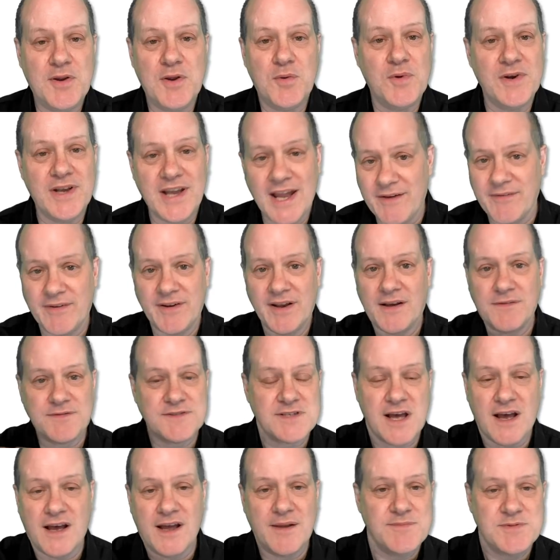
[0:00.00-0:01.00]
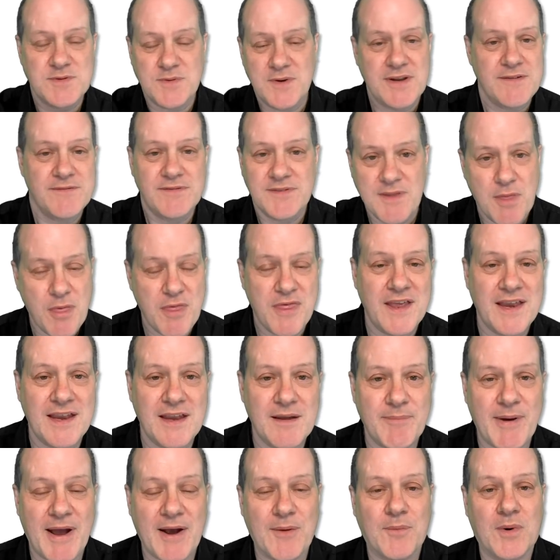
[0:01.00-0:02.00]
you wouldn't have enough time to even think
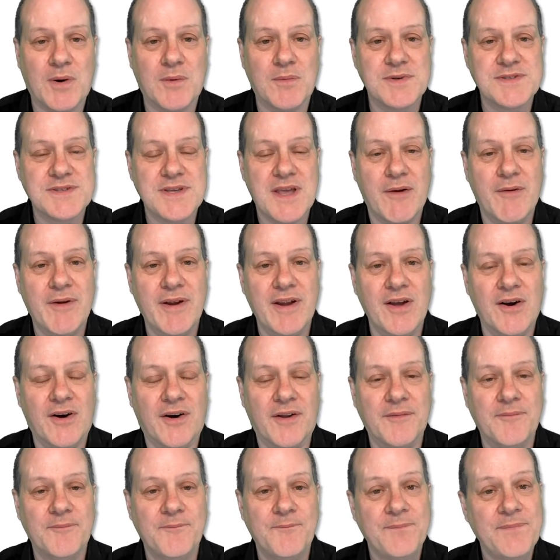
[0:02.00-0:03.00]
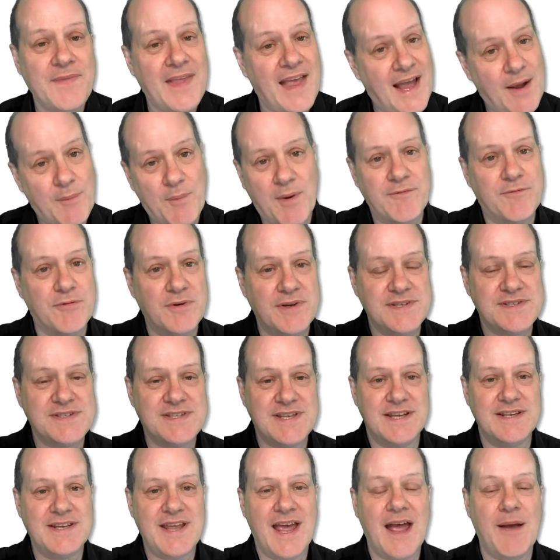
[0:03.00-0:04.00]
about what was going on. However, it
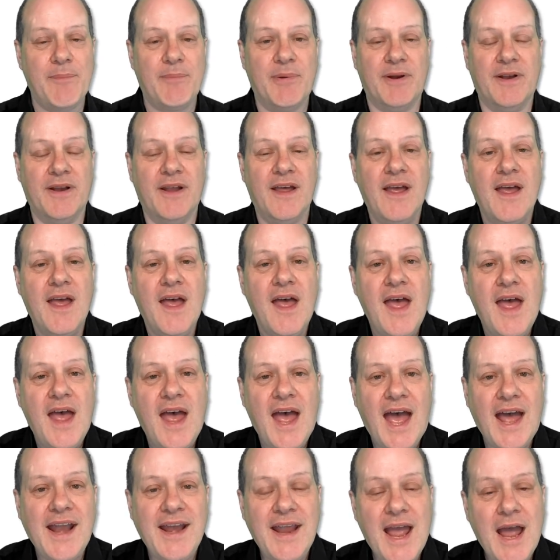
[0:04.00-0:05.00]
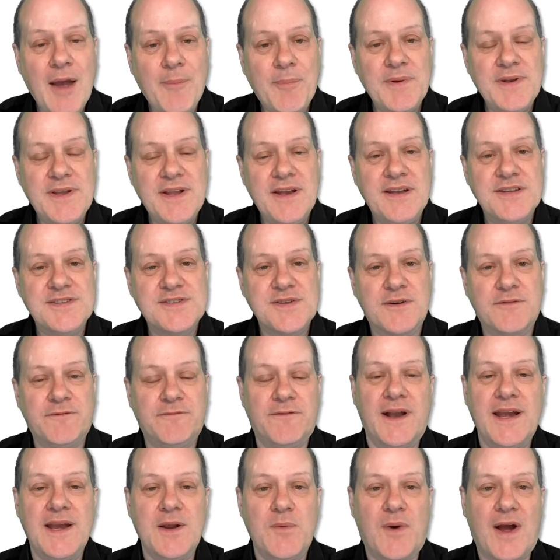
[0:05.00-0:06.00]
did happen. And it happened in a sort of
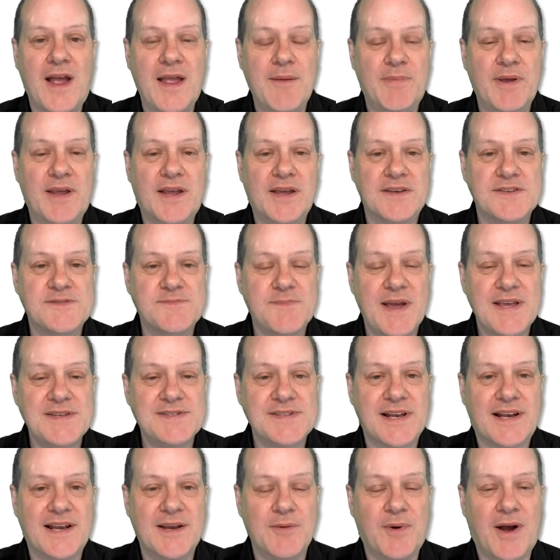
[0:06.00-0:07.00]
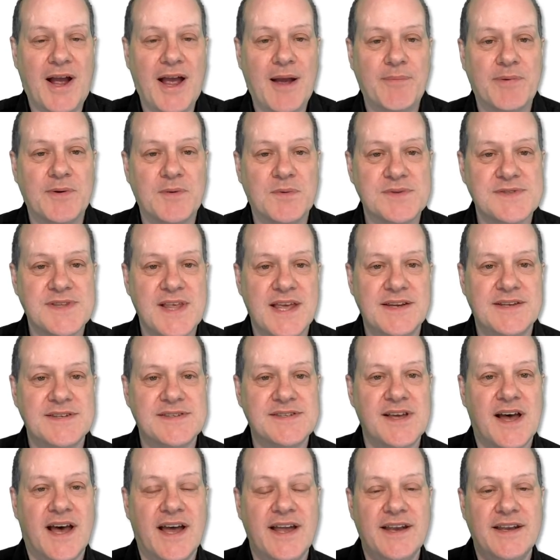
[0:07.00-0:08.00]
funny way, because basically what happened was they
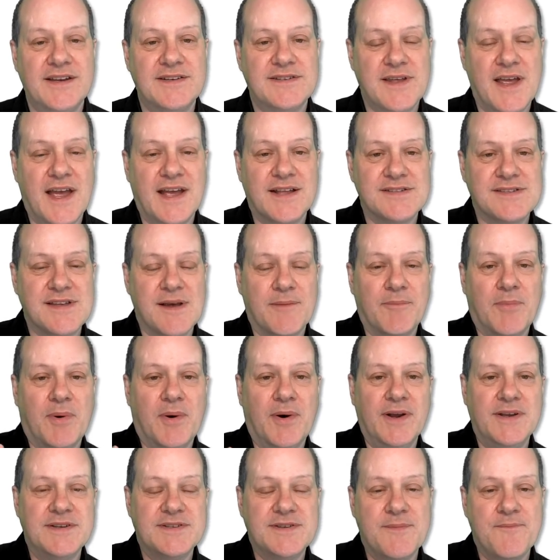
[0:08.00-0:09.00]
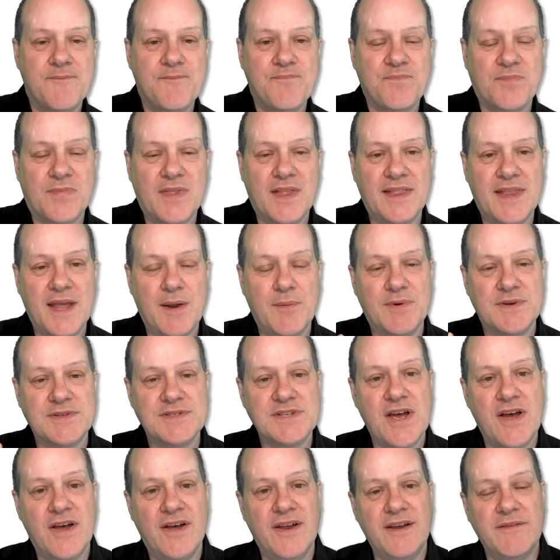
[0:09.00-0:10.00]
decided at some point that they would
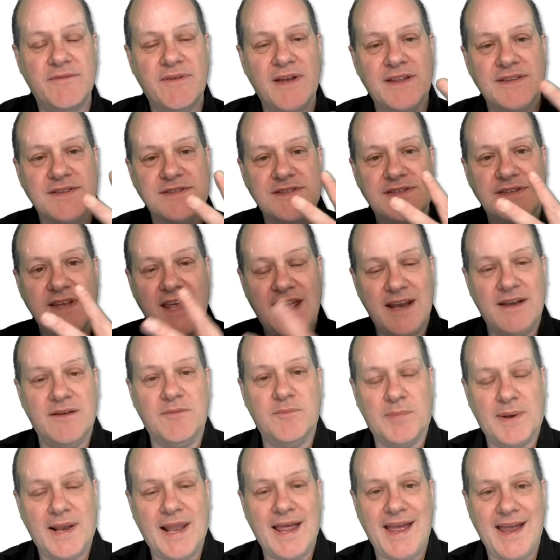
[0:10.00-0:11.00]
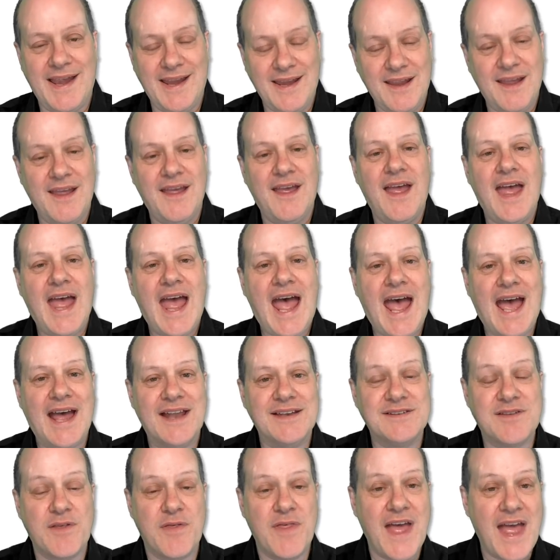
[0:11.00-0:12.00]
turn events in play,
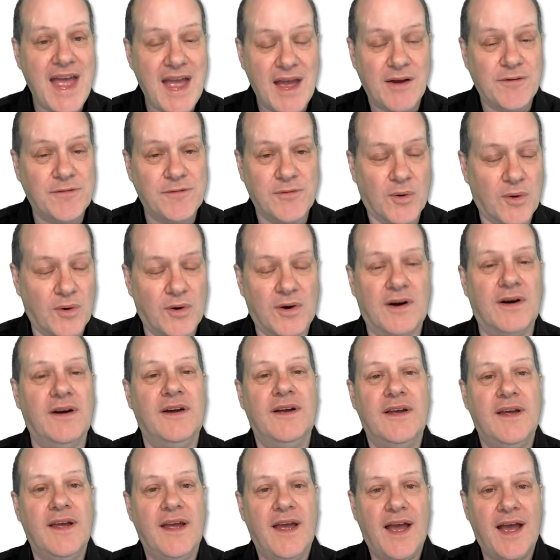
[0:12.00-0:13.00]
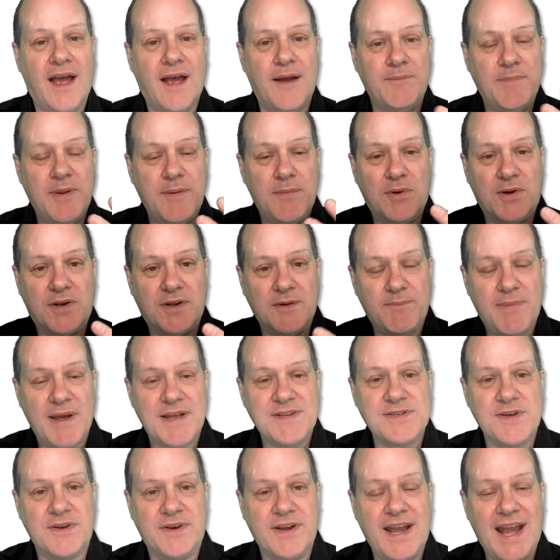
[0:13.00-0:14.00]
and therefore people could
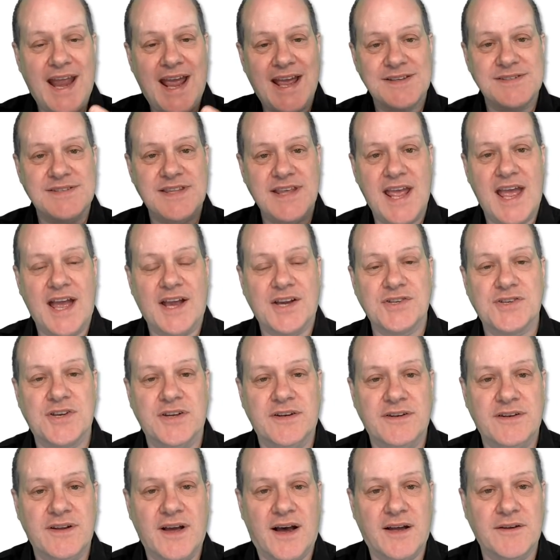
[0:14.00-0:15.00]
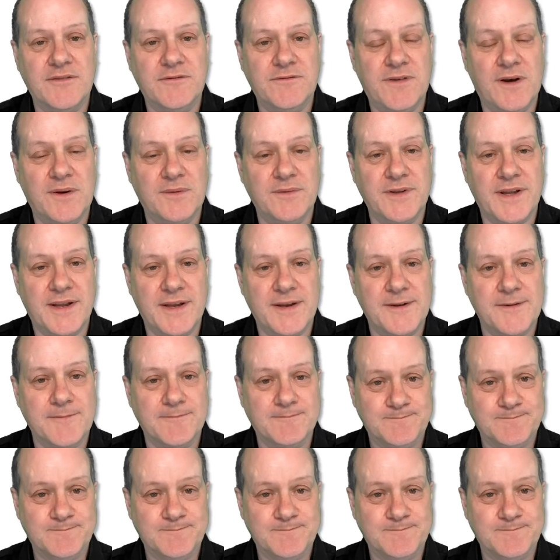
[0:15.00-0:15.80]
bet on it as the action unfolded.